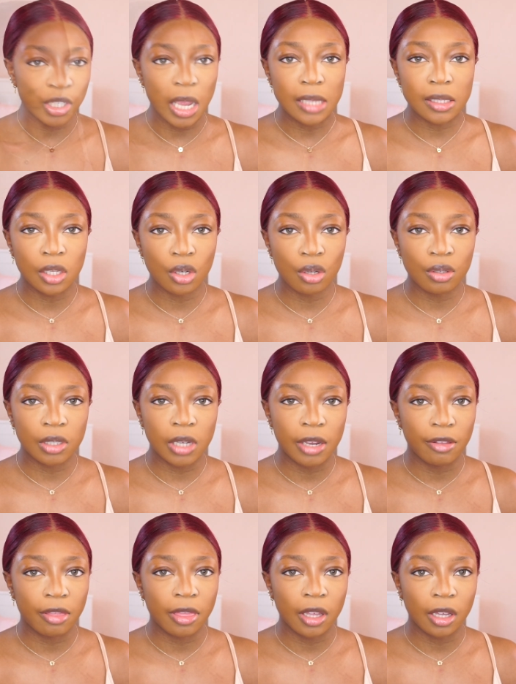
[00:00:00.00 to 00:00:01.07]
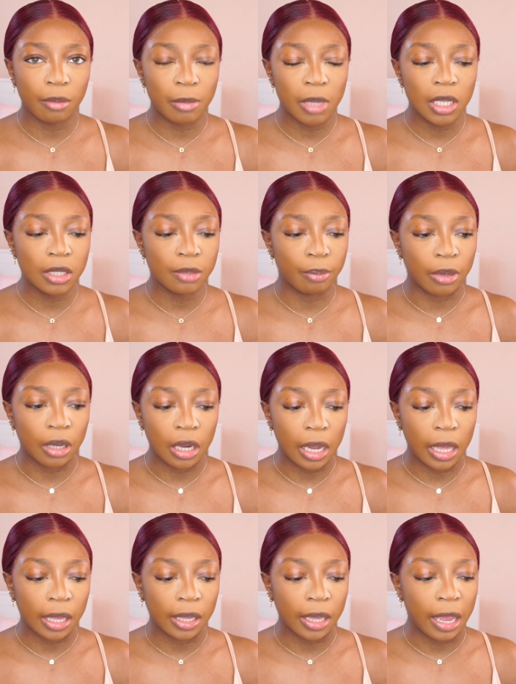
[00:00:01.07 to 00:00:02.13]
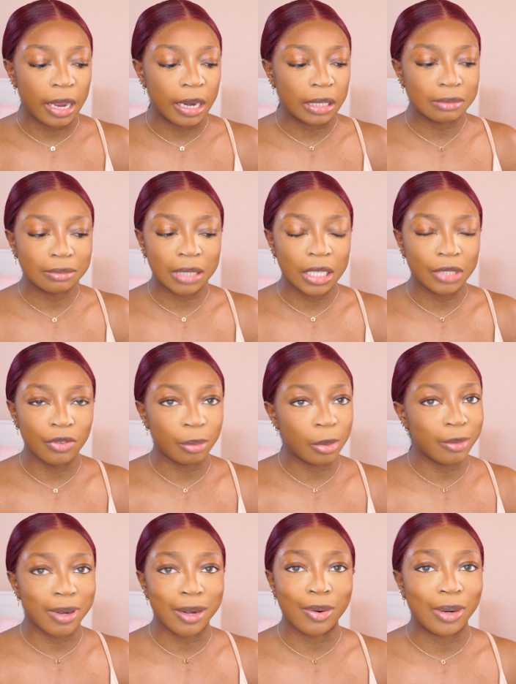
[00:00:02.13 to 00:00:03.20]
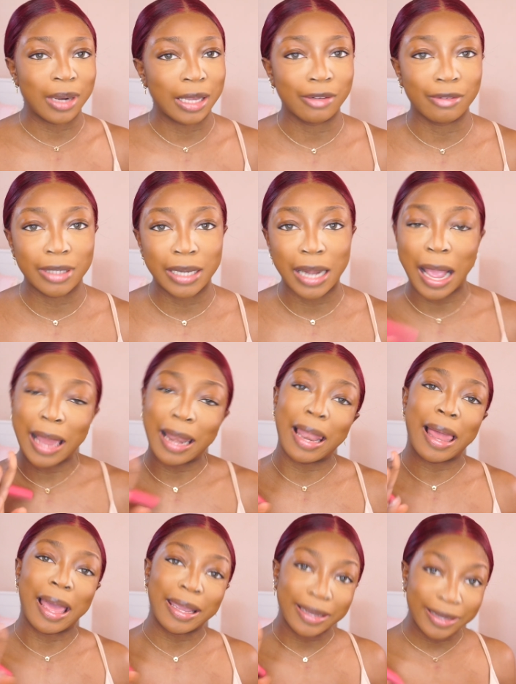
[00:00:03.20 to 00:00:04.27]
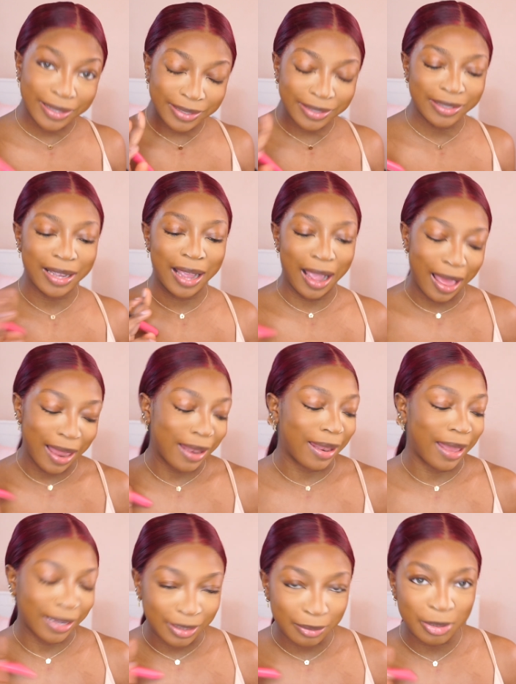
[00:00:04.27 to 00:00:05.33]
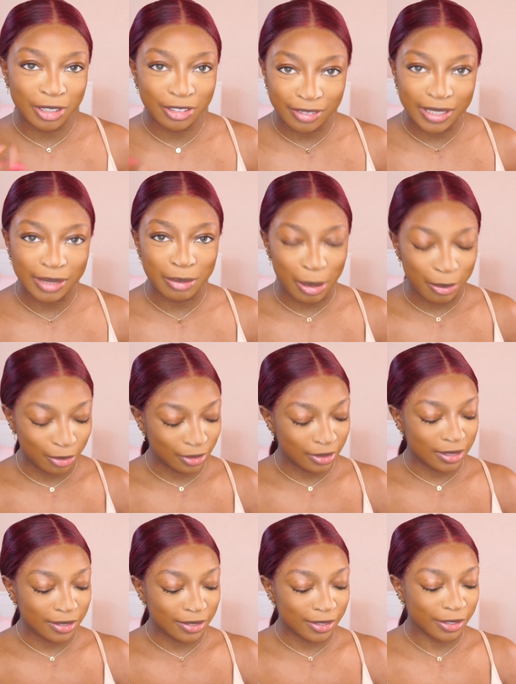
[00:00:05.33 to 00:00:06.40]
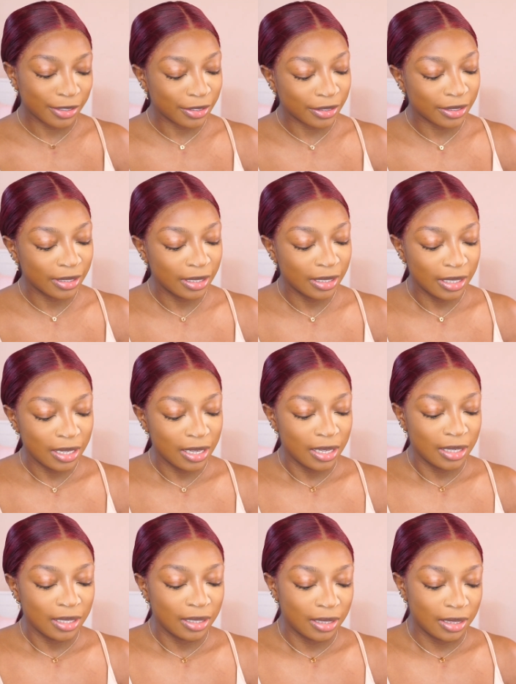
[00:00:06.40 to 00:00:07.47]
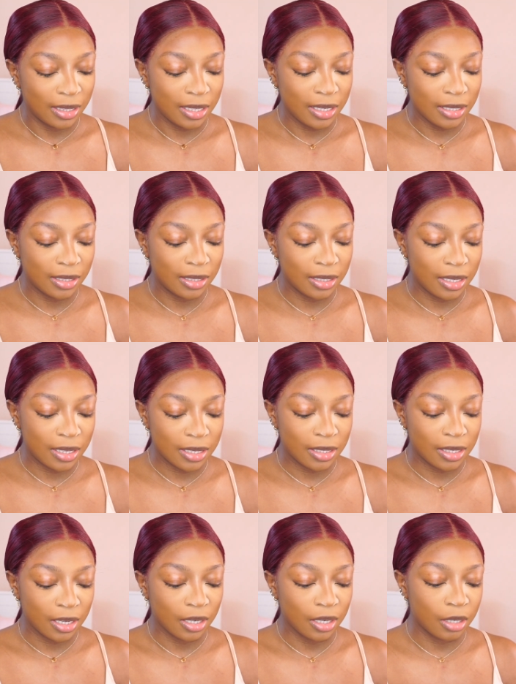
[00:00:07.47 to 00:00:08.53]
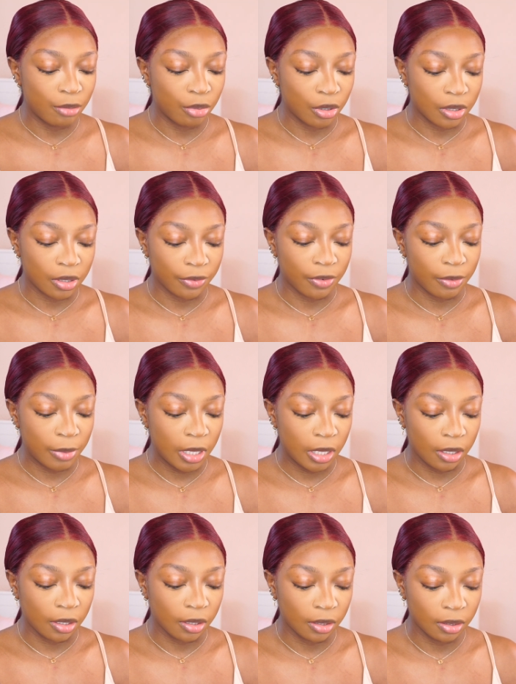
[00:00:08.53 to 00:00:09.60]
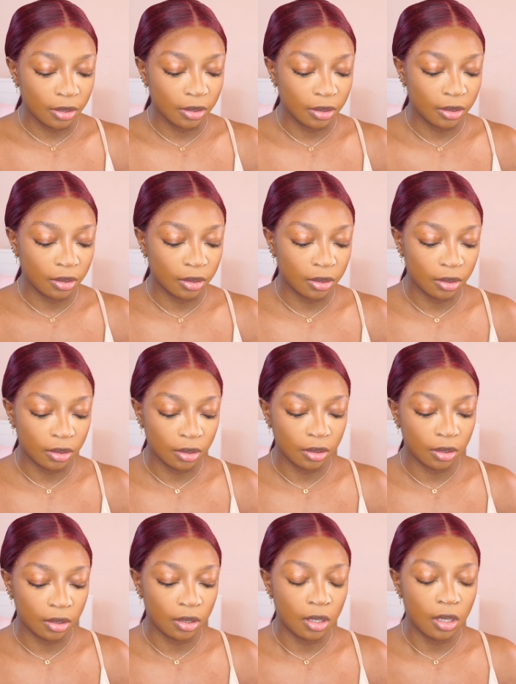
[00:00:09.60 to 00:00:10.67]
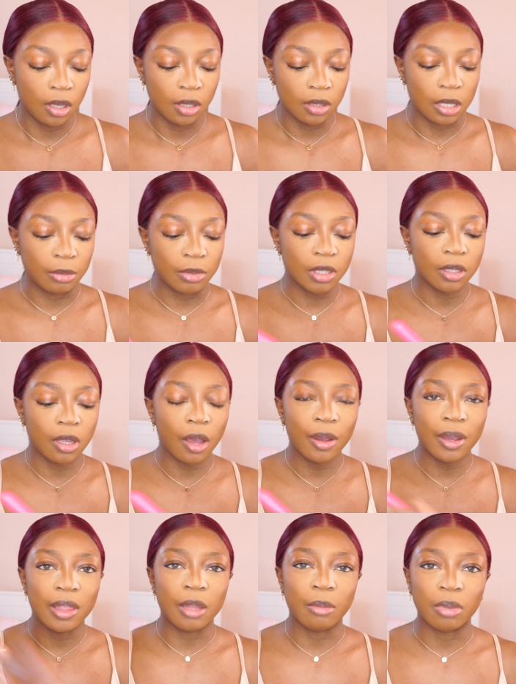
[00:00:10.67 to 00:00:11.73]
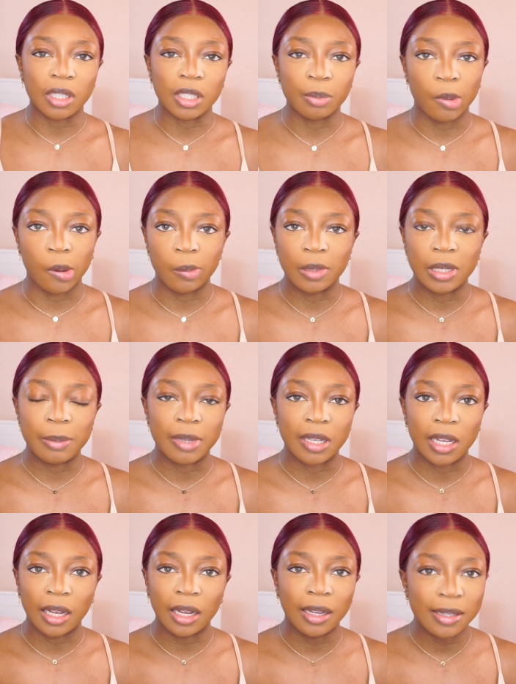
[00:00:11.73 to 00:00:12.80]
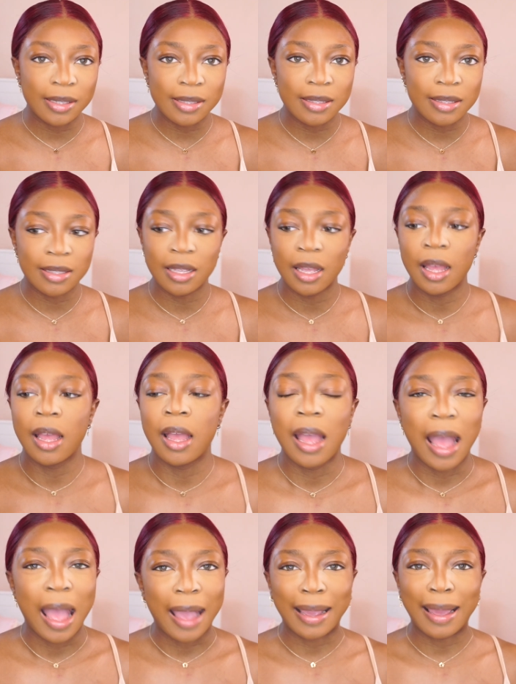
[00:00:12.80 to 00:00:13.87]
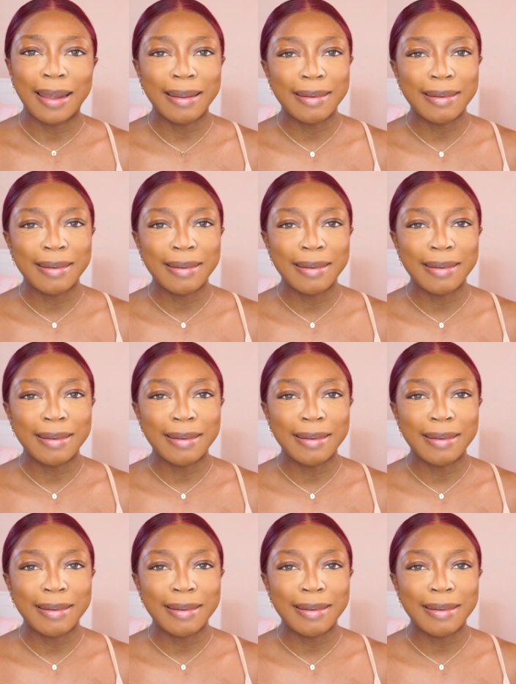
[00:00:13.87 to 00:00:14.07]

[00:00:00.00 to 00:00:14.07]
has the new shade Thick Mint, but like that's for people that don't like red. I like a bit of red in my bronzer, so this is a good bronzer for me. So I'm just coating the brush properly because I kind